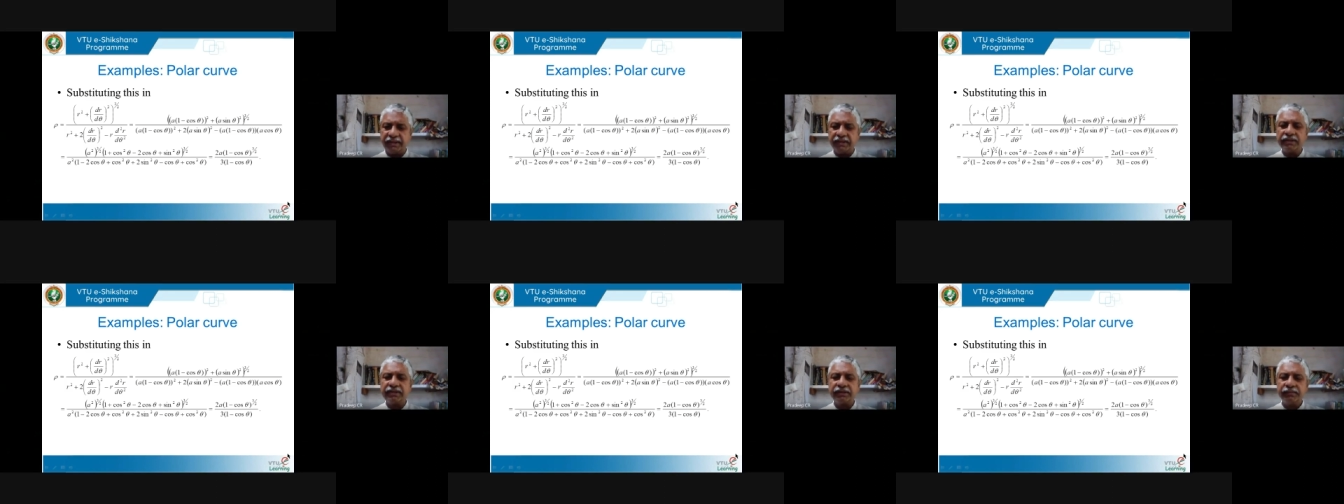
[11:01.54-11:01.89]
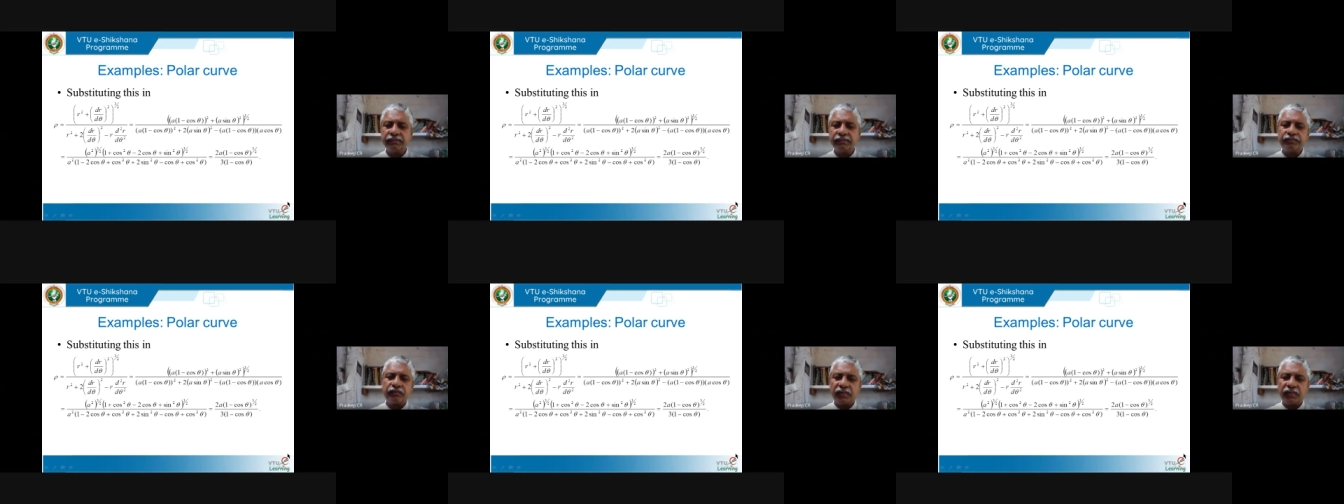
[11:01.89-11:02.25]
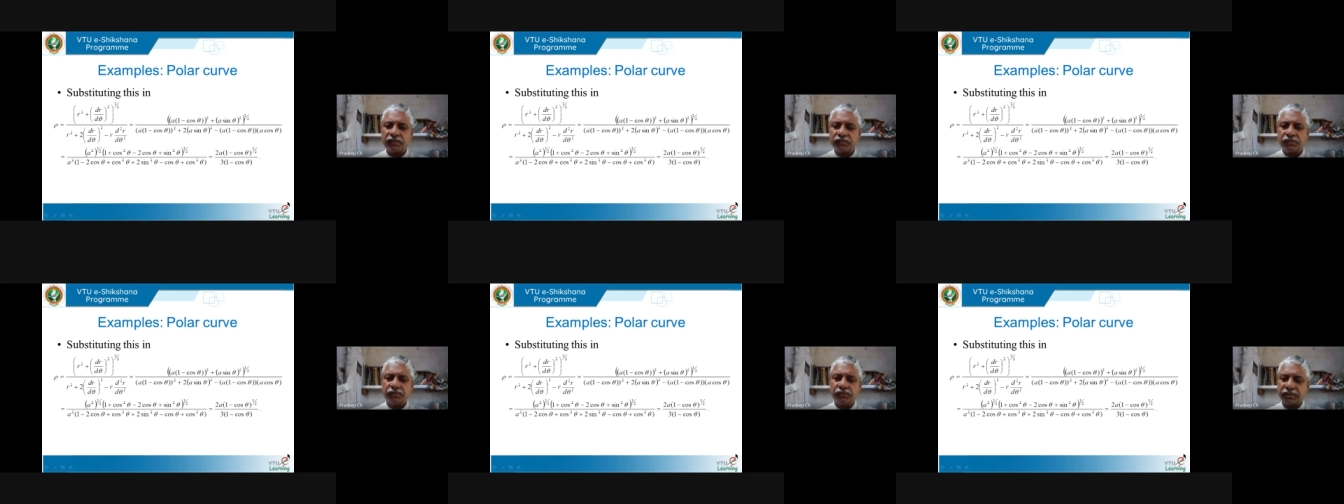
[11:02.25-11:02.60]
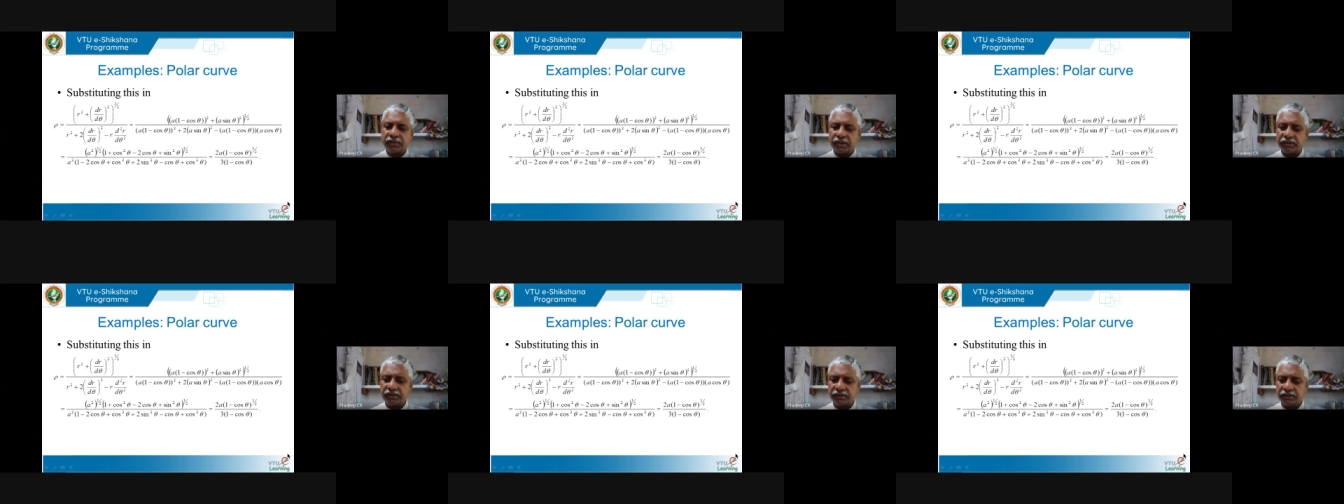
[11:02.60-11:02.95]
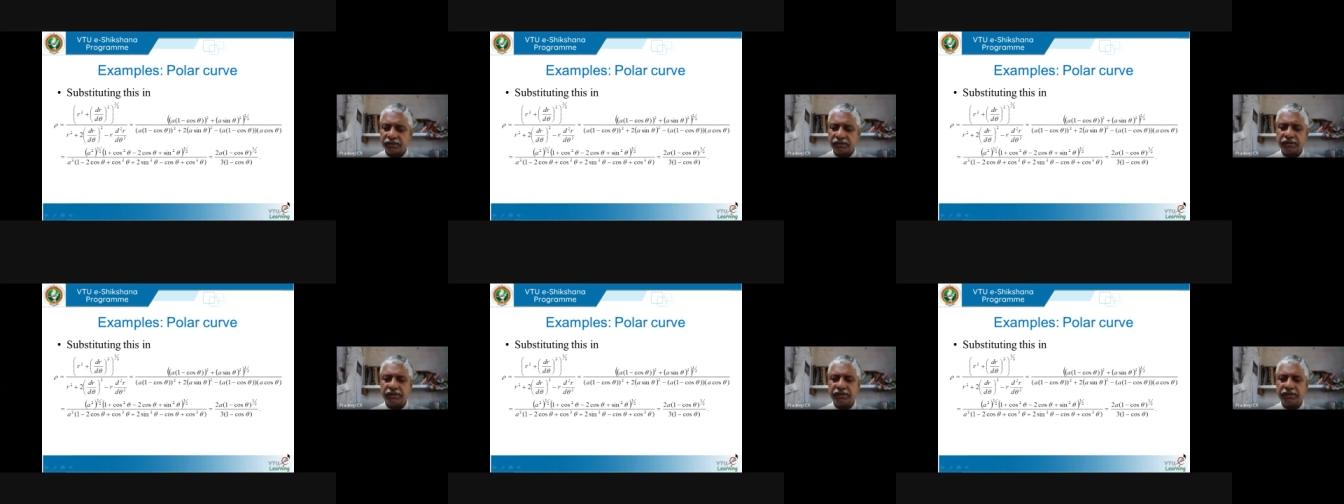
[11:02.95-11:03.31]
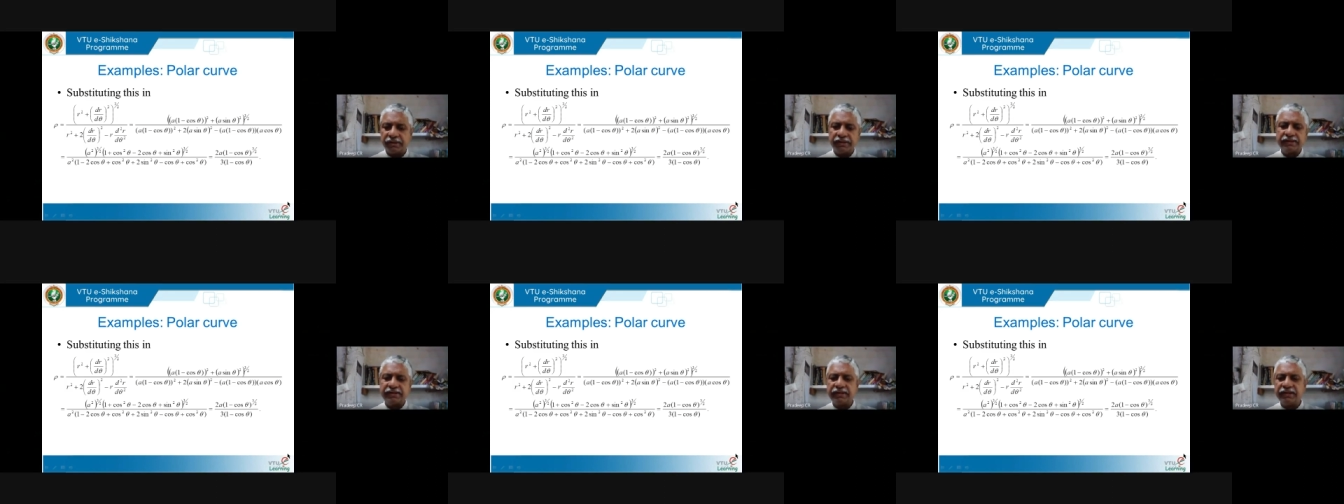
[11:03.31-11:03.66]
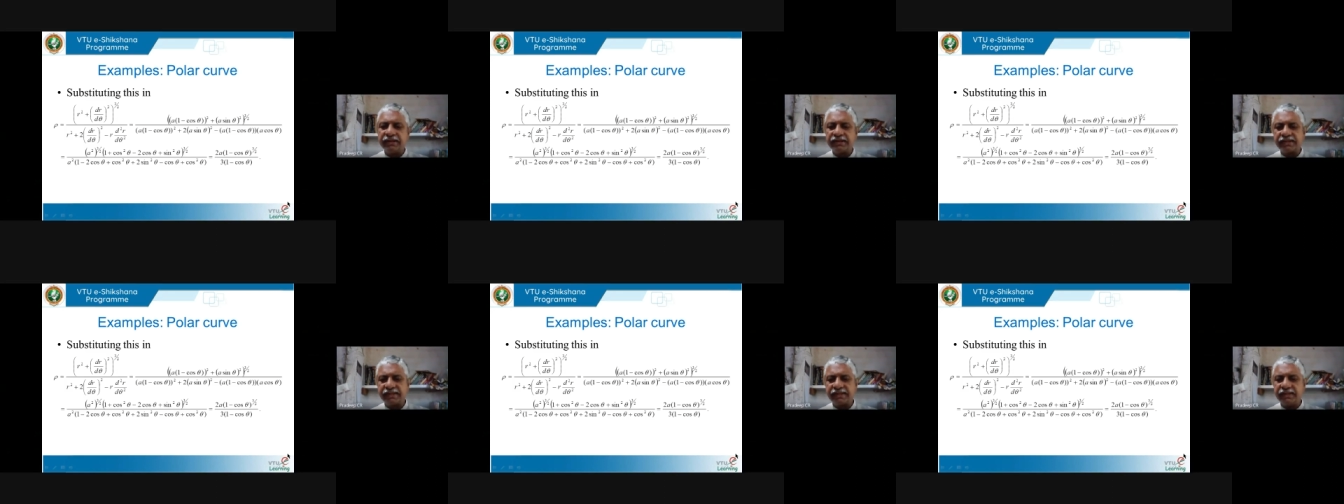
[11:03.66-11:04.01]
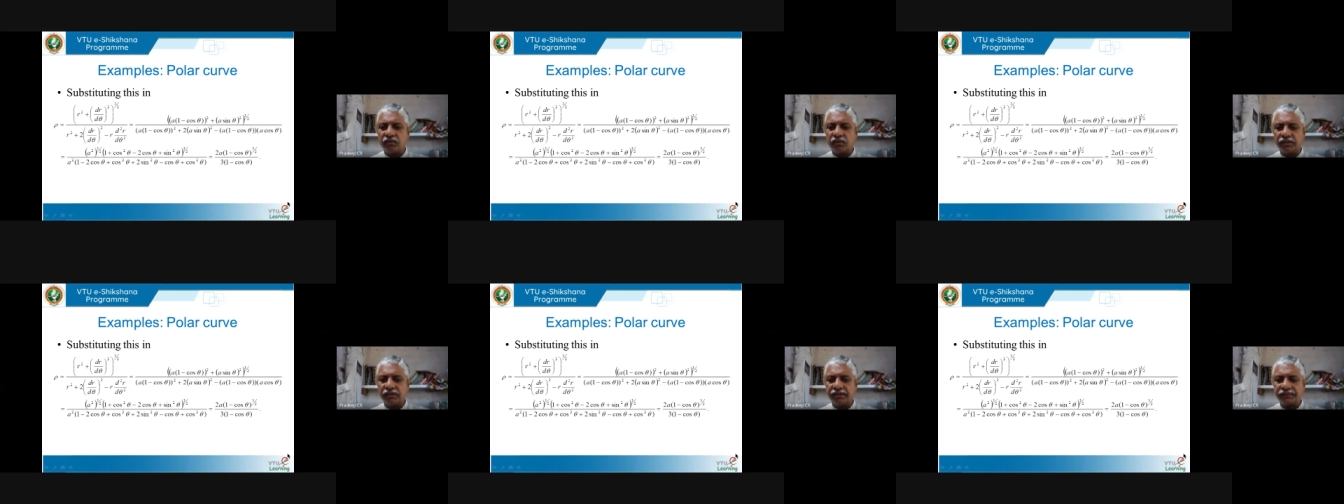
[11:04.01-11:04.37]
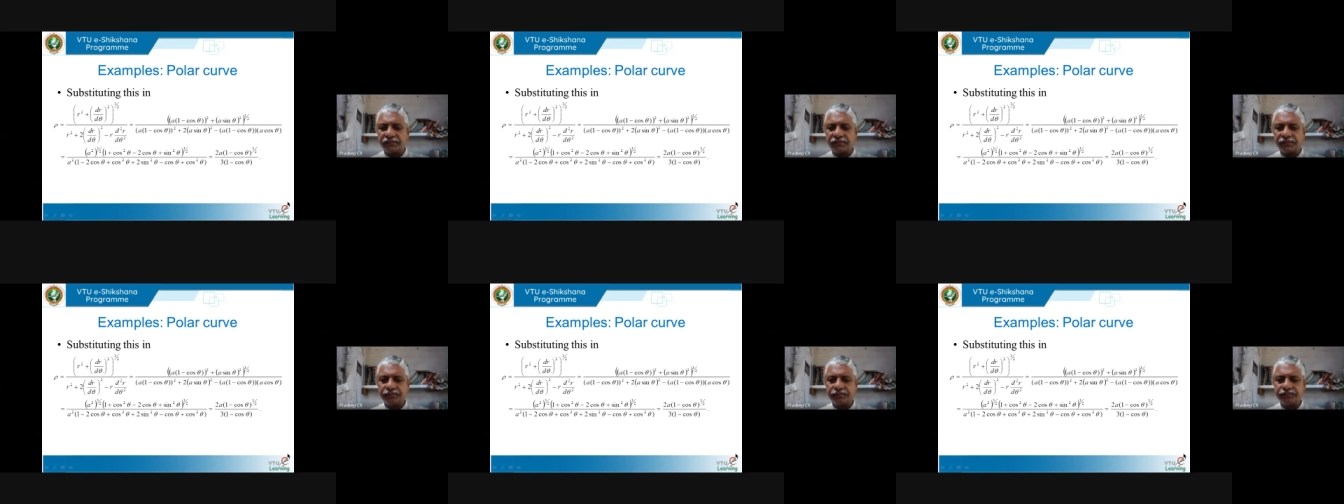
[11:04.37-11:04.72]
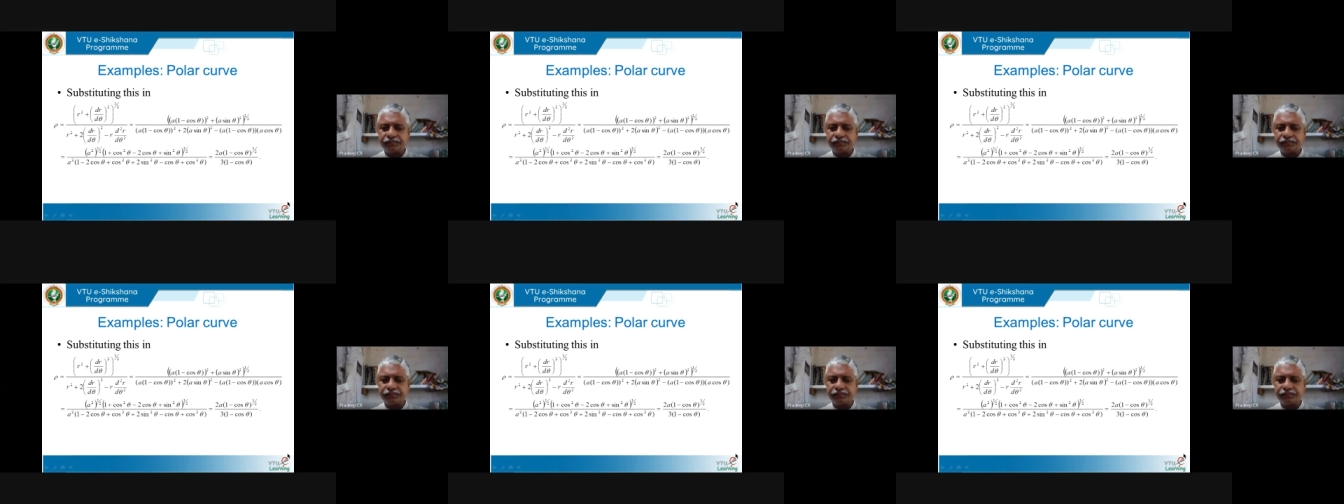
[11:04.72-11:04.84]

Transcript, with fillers: else. So you can uh, easily see all this.